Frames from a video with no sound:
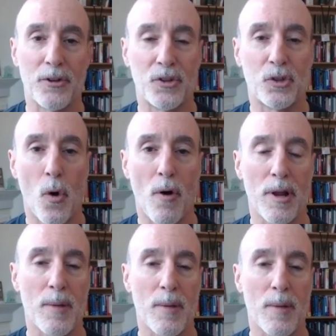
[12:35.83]

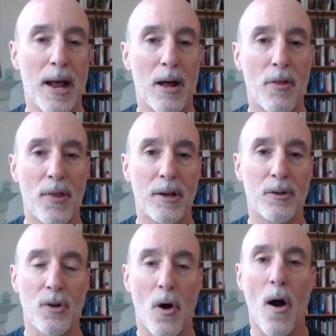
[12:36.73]
story about how
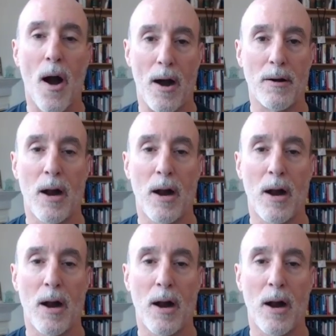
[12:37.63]
things are.